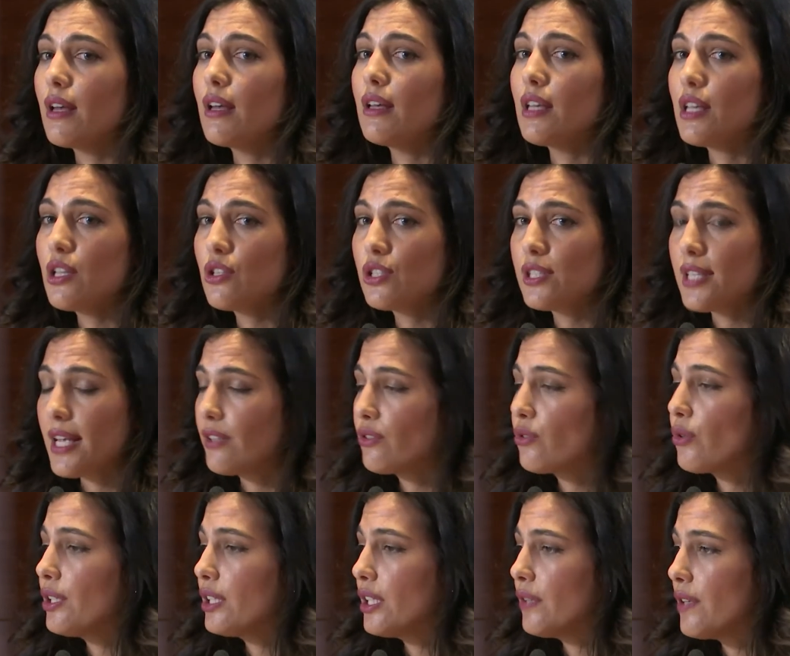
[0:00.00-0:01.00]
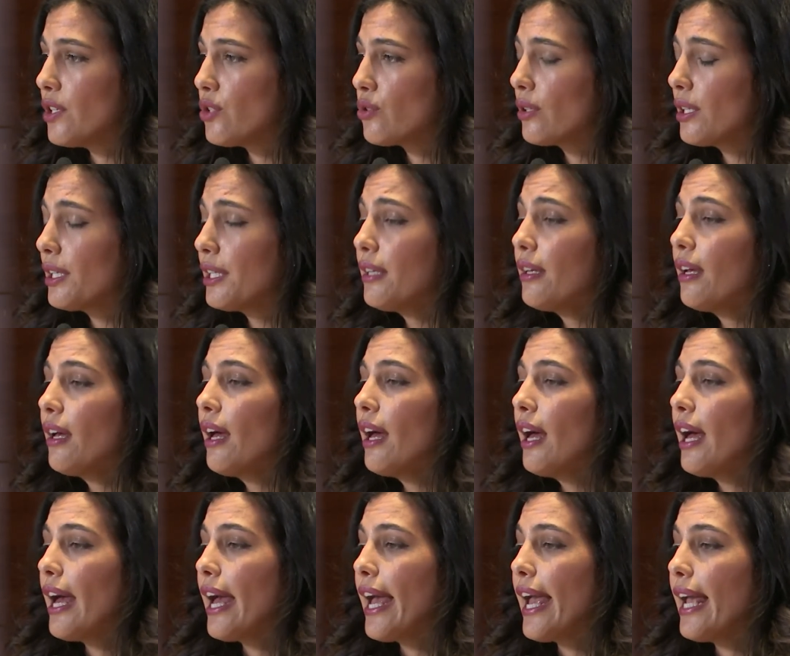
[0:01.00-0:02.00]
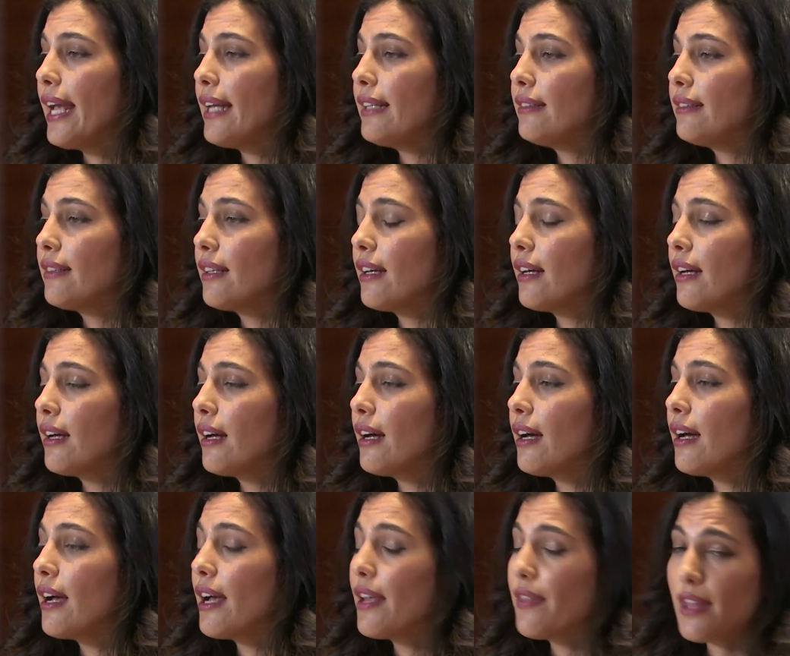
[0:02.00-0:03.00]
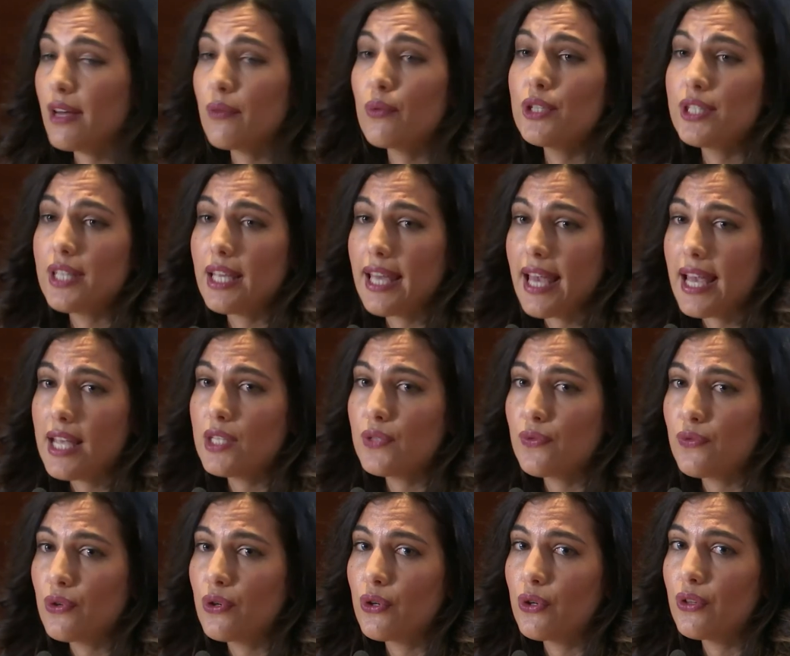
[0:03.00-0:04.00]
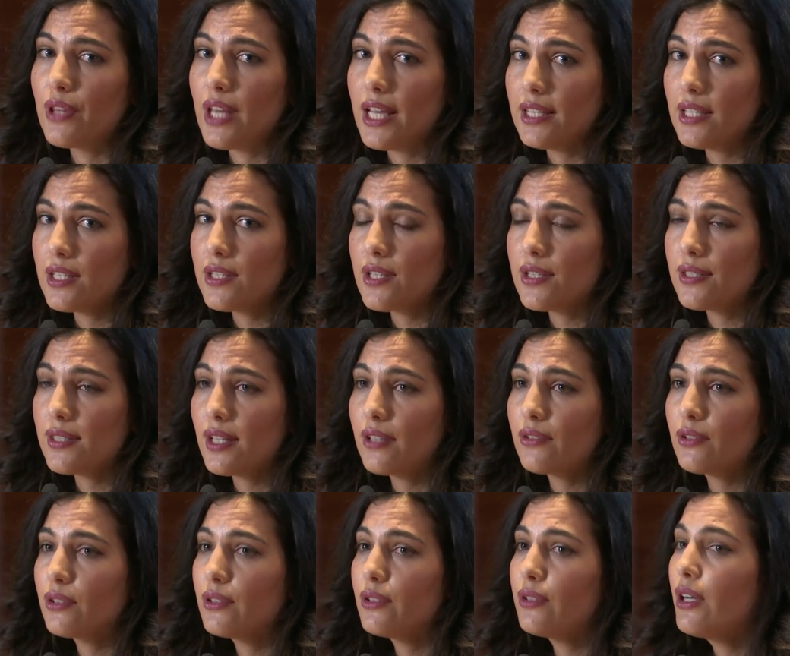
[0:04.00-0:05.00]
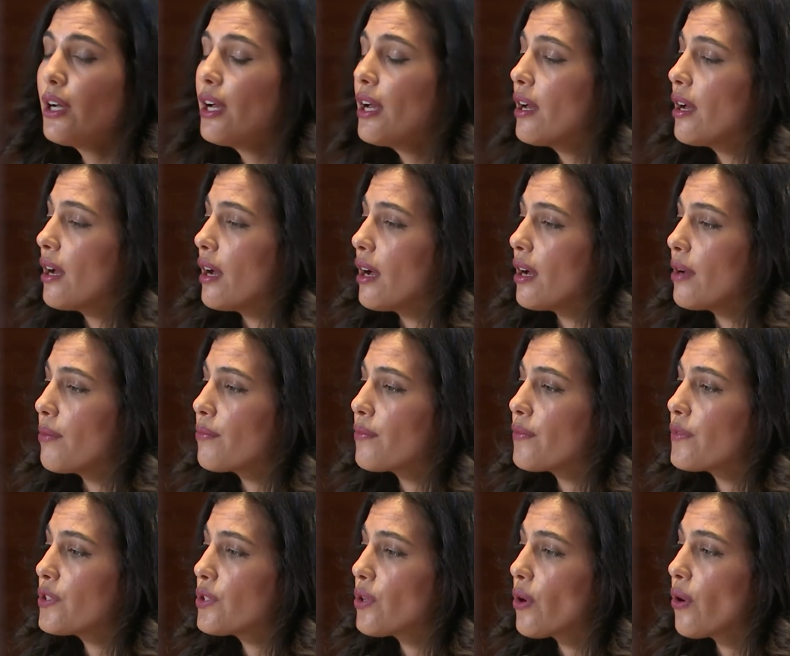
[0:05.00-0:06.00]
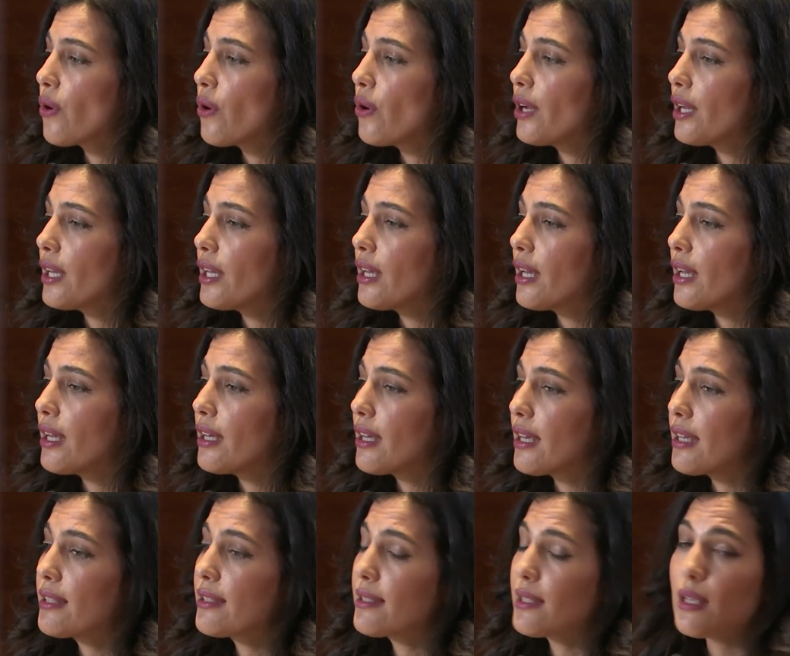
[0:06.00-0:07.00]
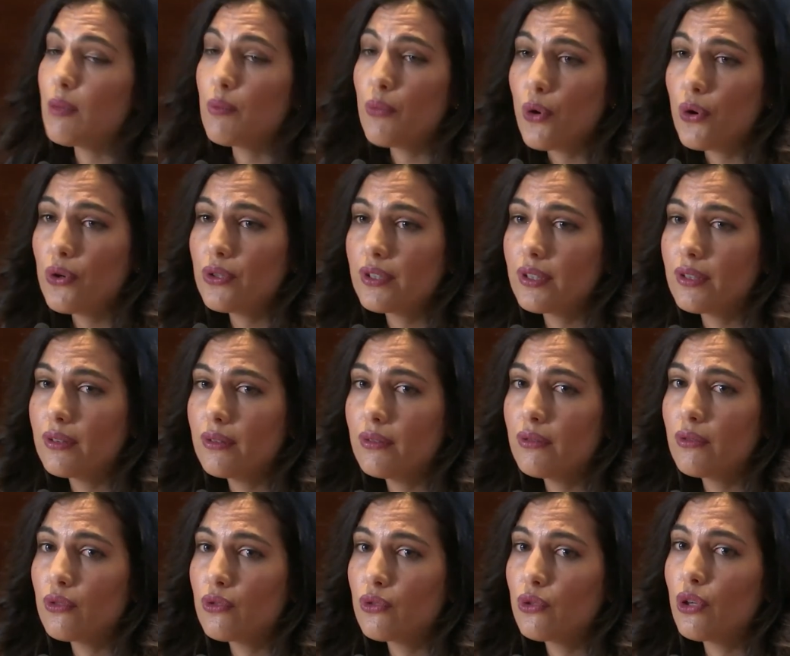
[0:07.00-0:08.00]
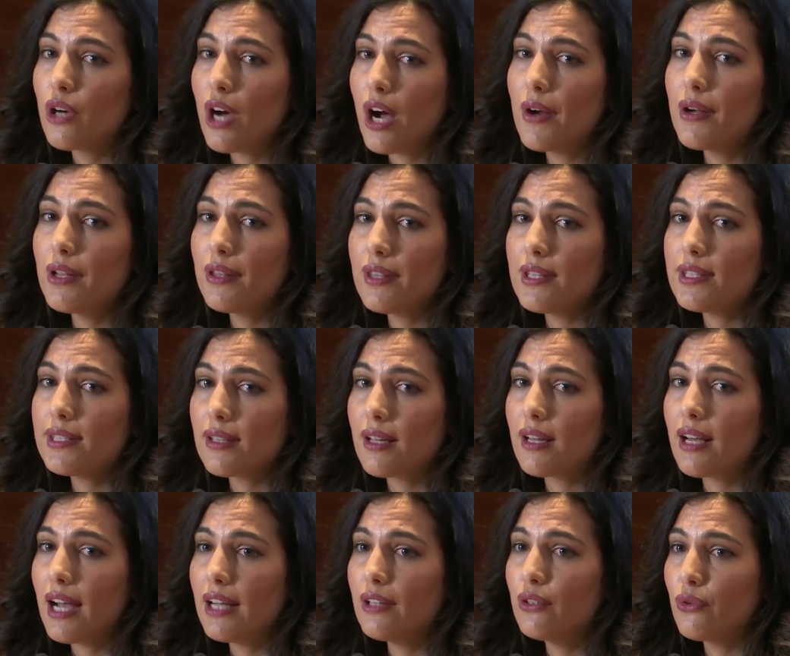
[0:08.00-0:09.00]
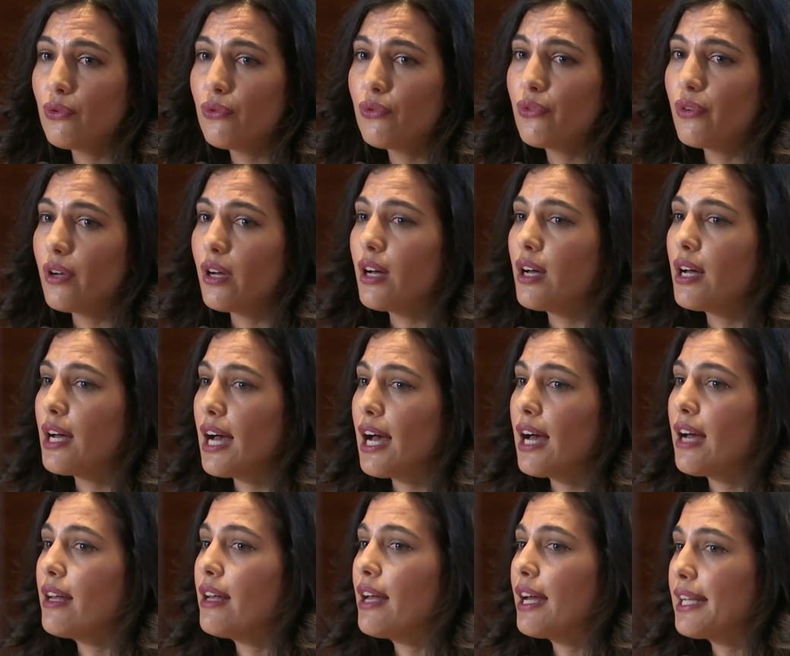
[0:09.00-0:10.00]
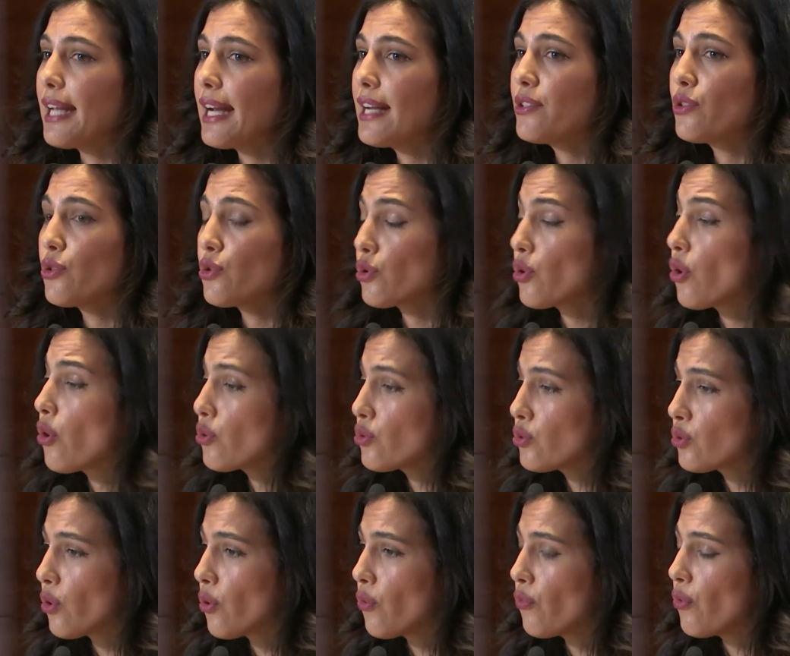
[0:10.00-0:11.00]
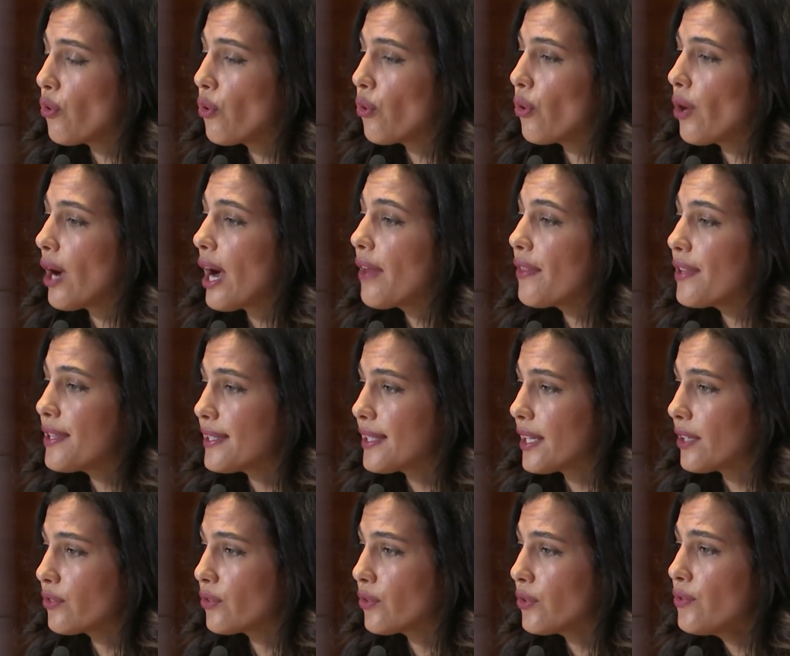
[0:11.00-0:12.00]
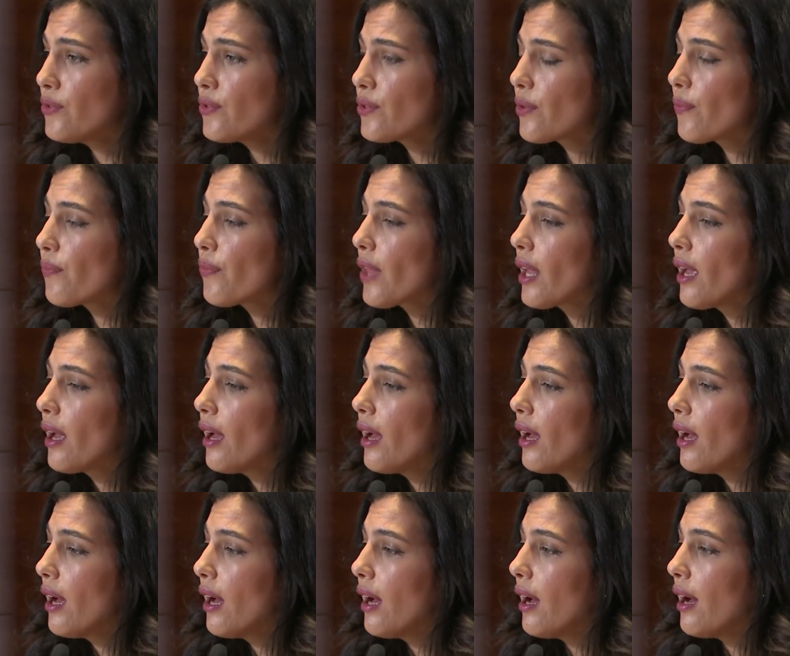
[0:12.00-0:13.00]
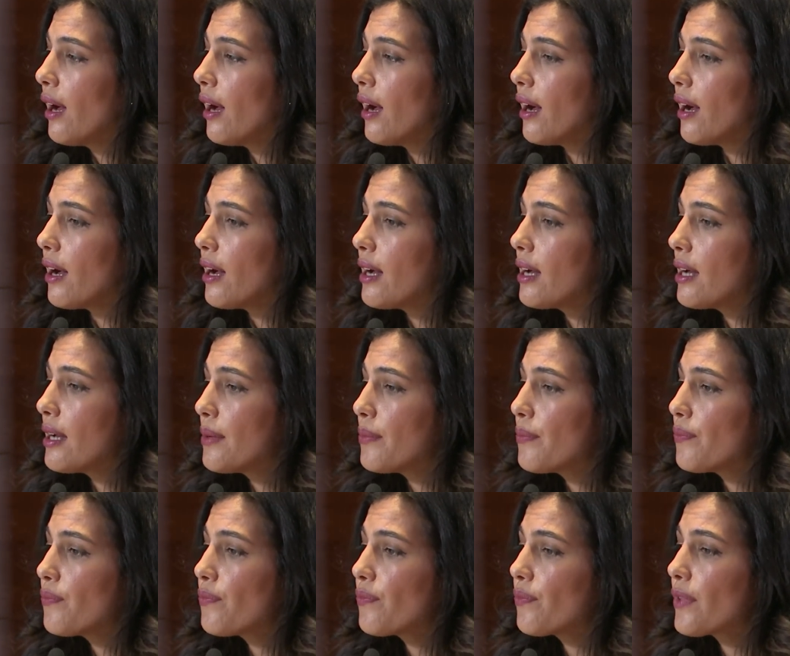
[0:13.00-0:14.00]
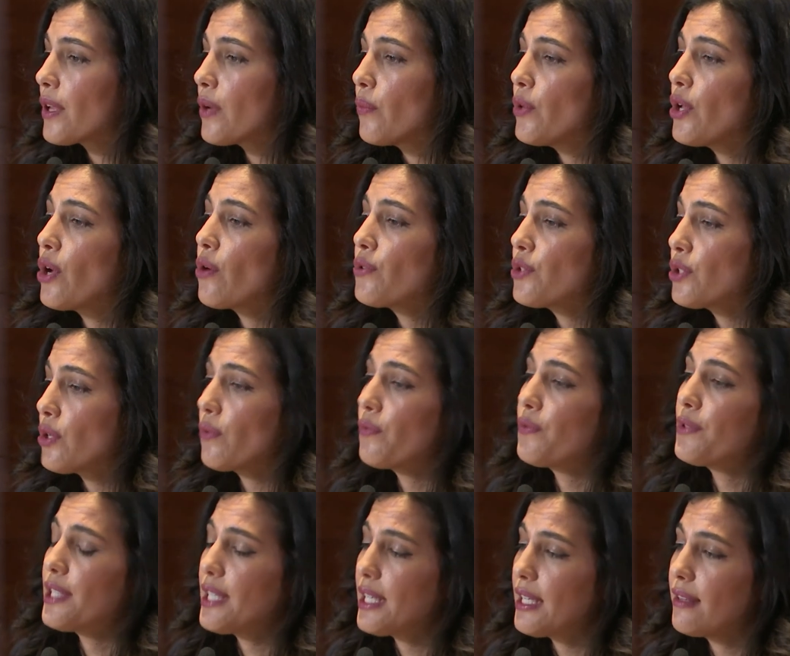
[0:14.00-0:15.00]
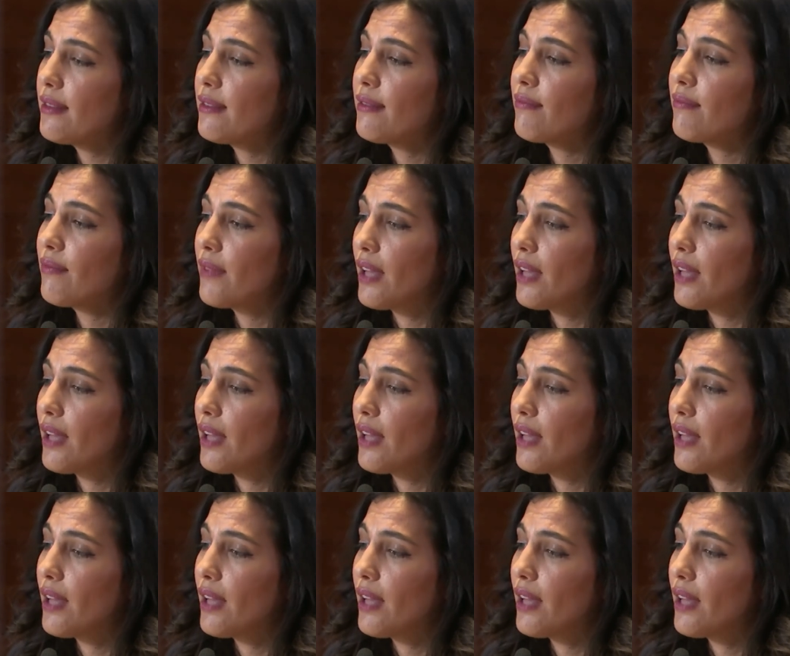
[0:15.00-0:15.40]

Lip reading: each sector individually, and that was the case for the industry sector. So it's important to carry this kind of analysis also for other sectors. We also have seen